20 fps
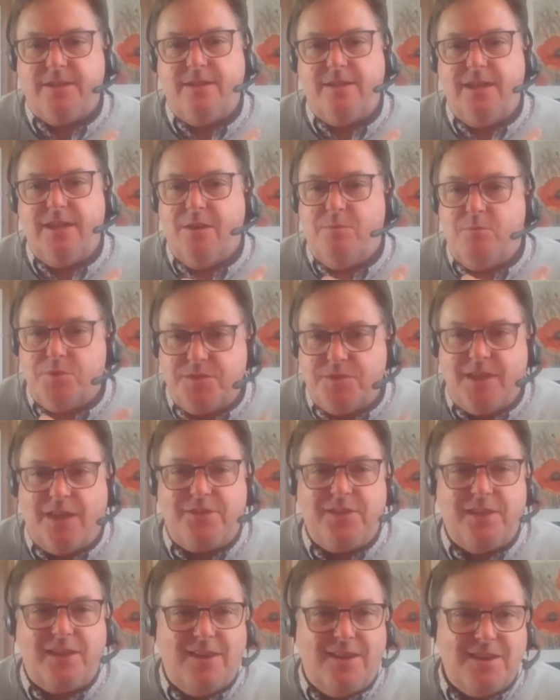it was
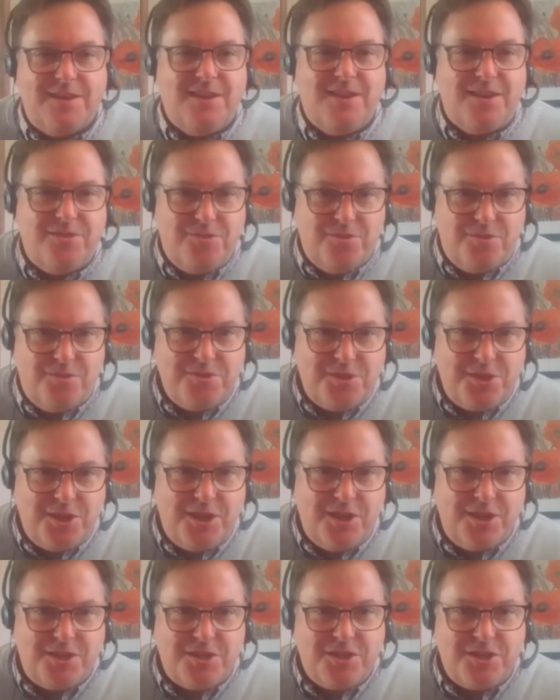nothing like I thought
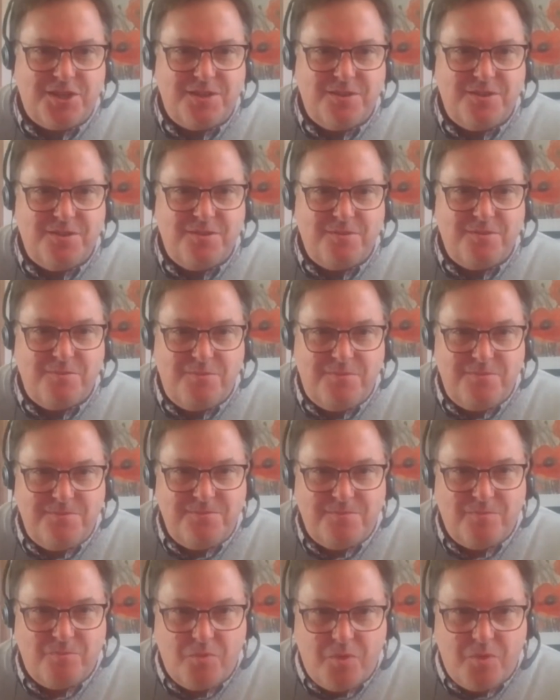church
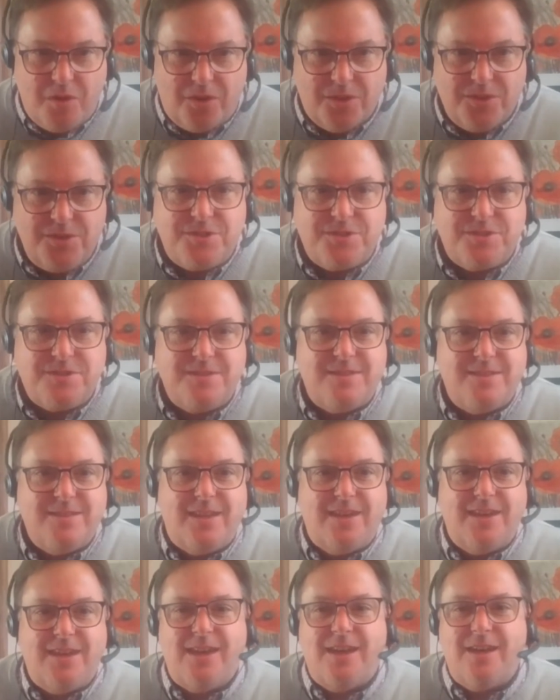was.
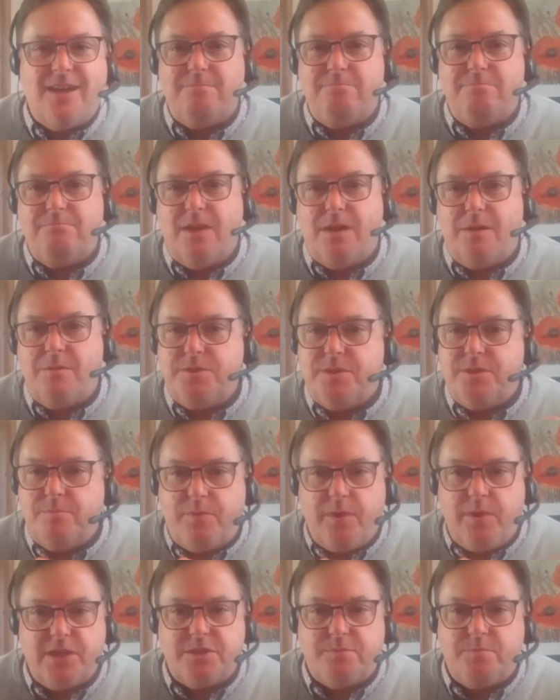I was
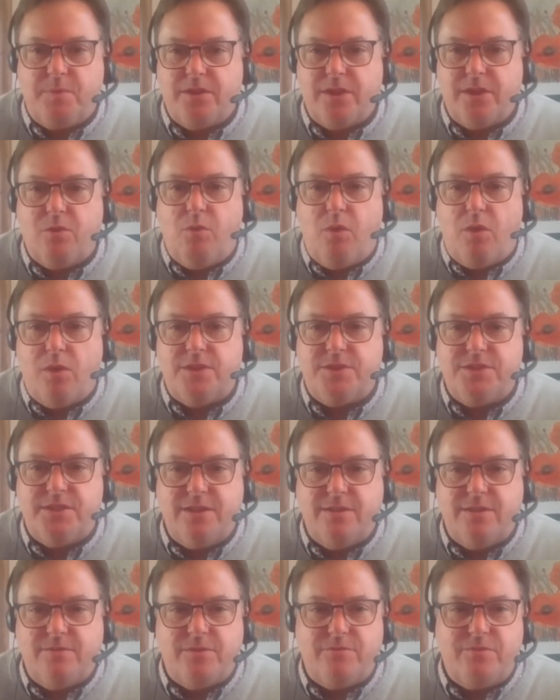impressed by the
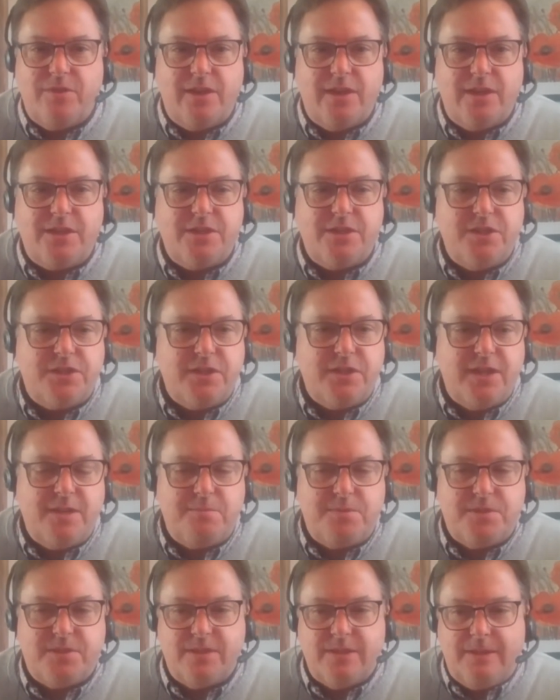quality of the
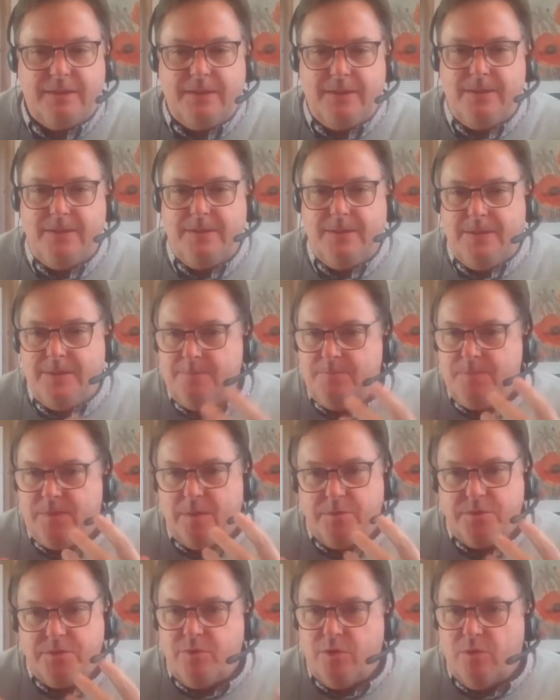relationships. There
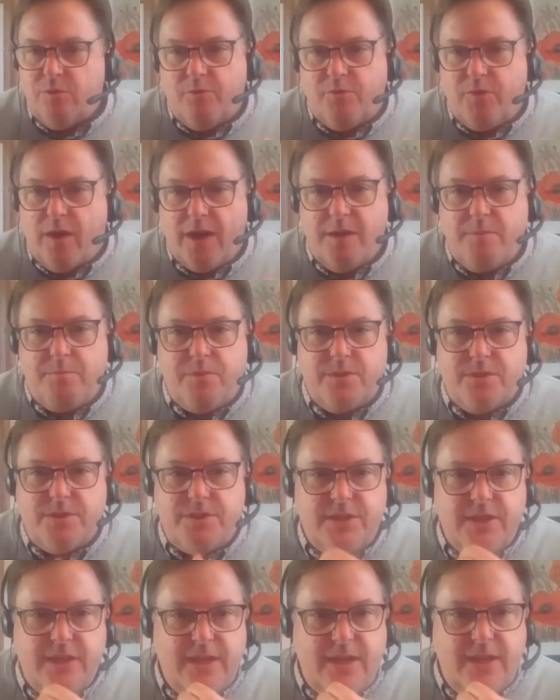was a real
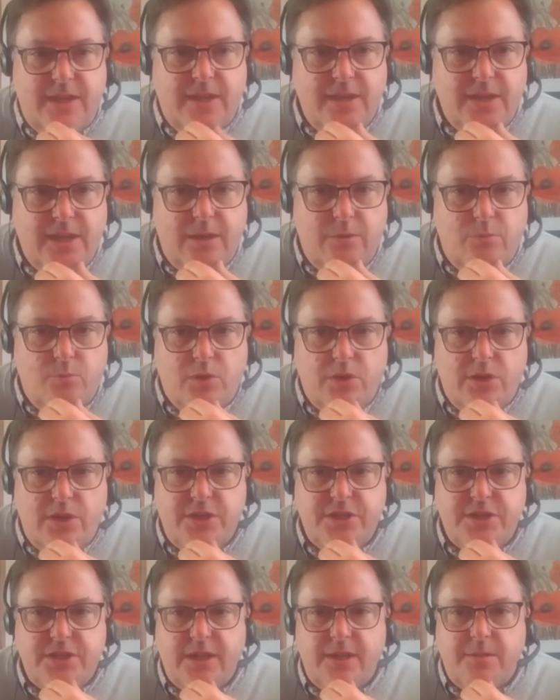vibrancy in
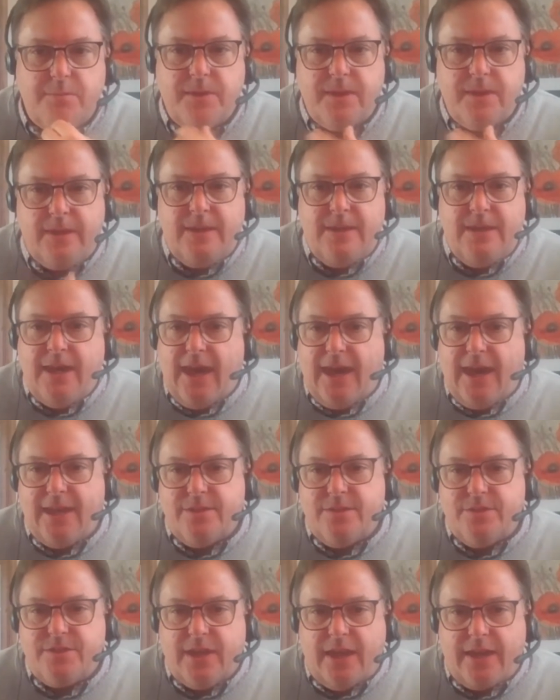worship,
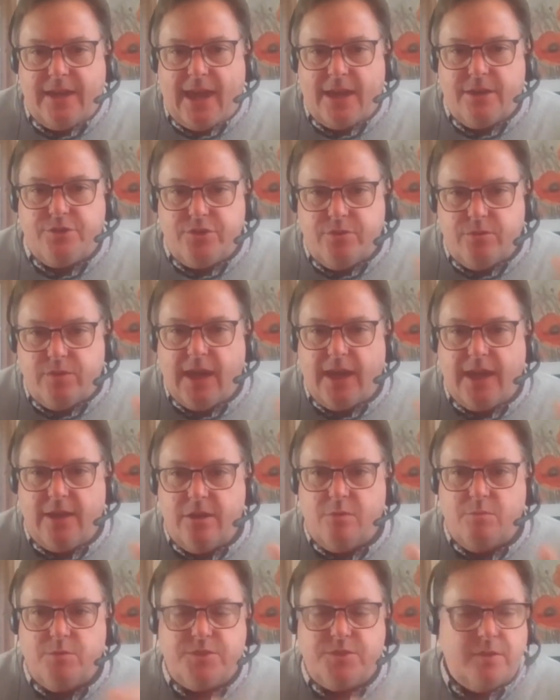and Andrew Kane,
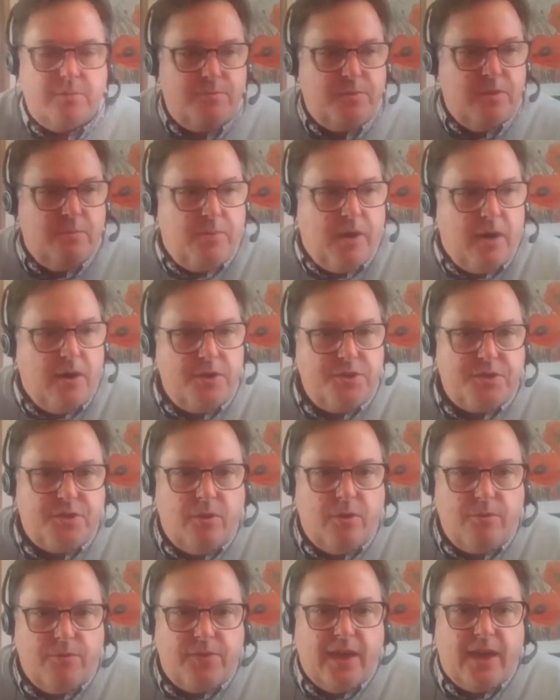who was the pastor
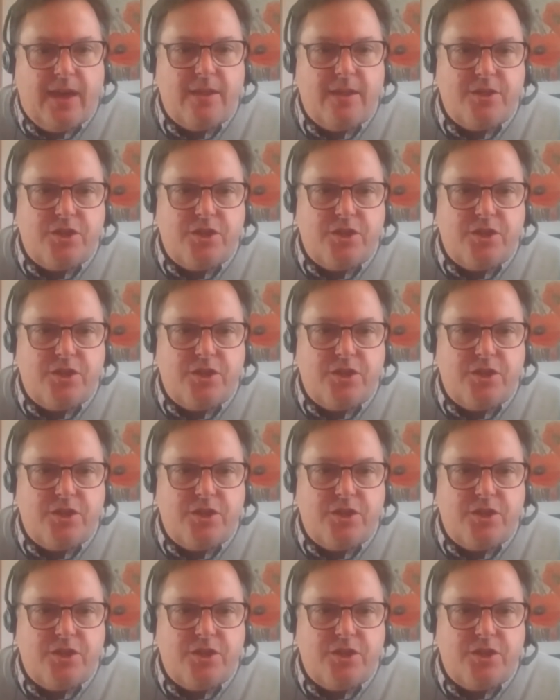of that